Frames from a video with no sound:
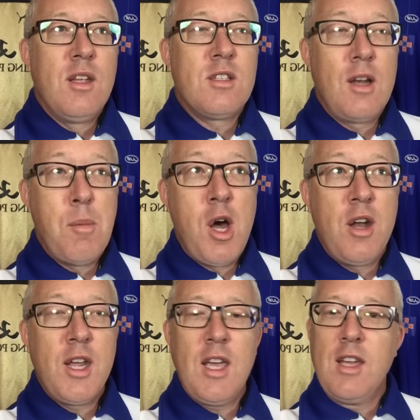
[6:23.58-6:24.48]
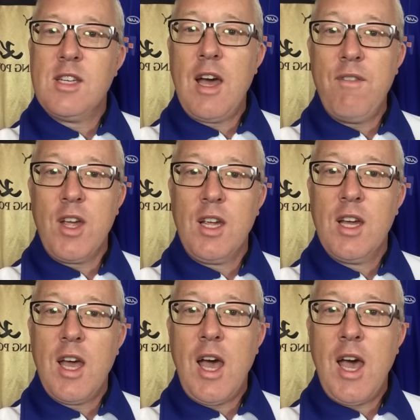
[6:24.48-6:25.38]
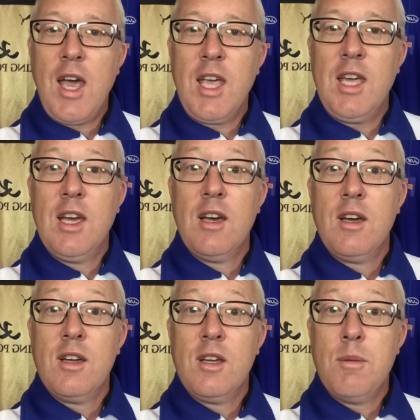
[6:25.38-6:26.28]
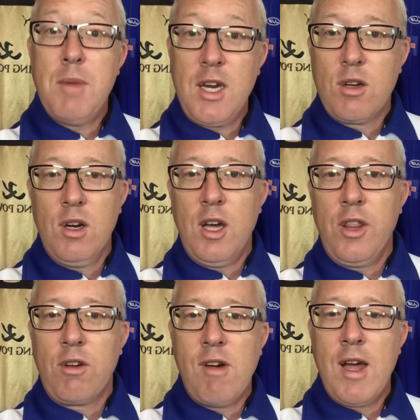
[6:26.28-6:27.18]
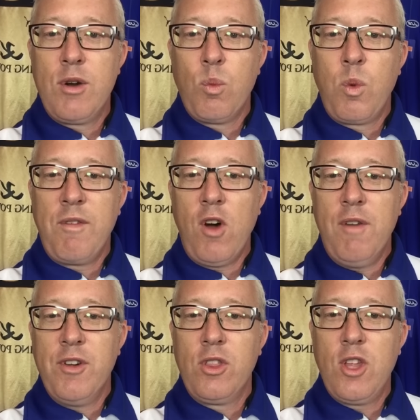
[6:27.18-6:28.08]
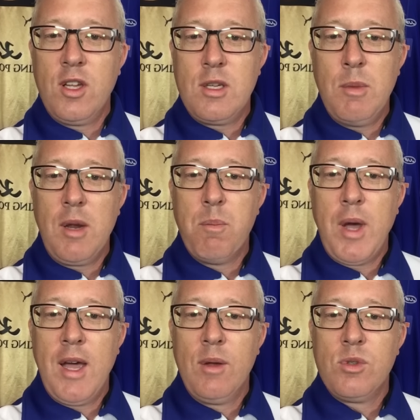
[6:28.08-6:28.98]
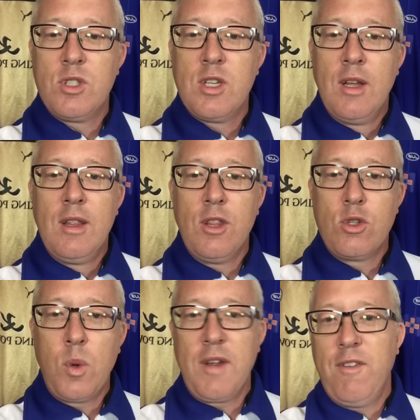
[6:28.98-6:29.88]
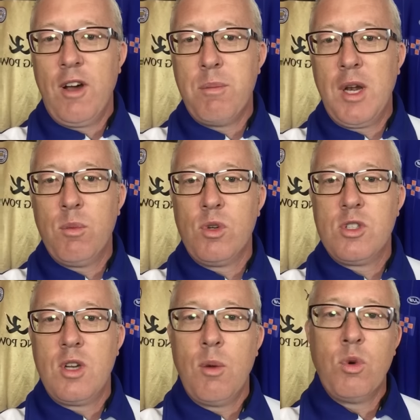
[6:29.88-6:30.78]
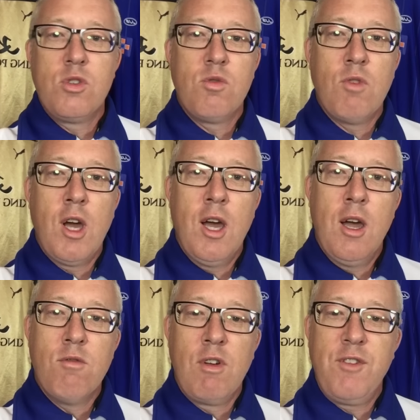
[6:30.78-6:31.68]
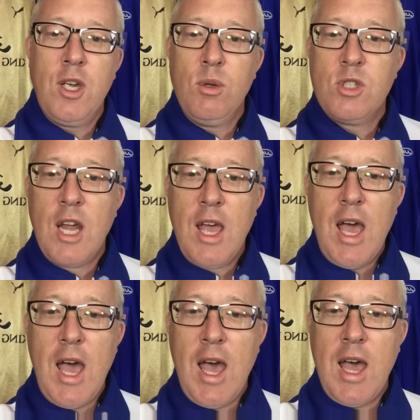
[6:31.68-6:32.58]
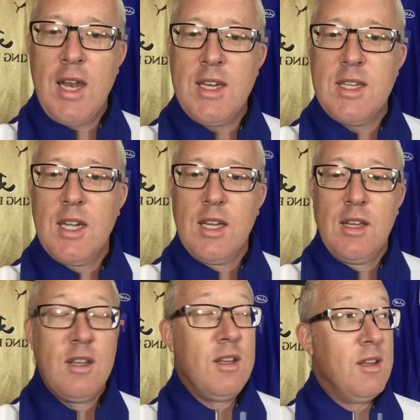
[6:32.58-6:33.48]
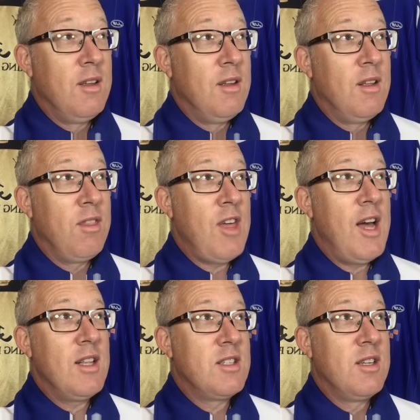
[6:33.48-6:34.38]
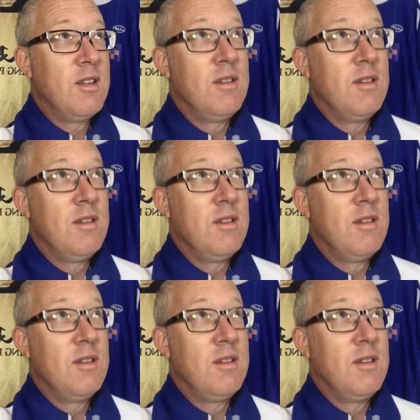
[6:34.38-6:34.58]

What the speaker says: Slimani is having a medical at the ground. We've offered £30 million. The 25 million was refused. And that